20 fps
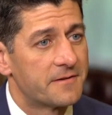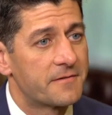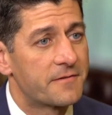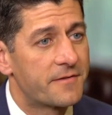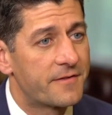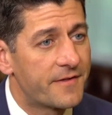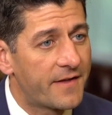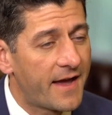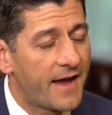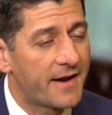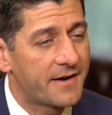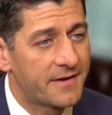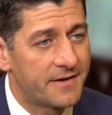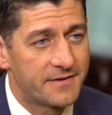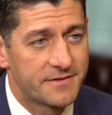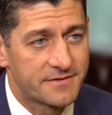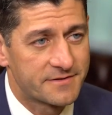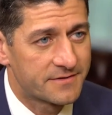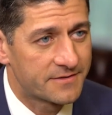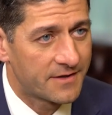that
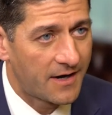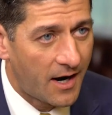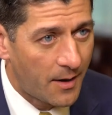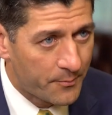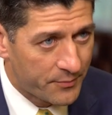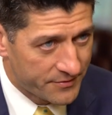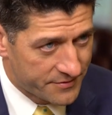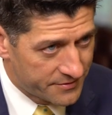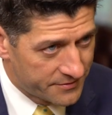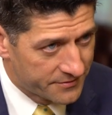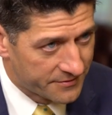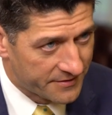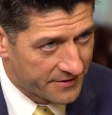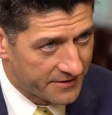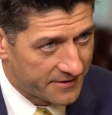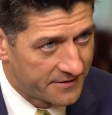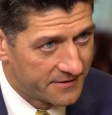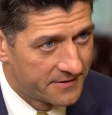is opportunity.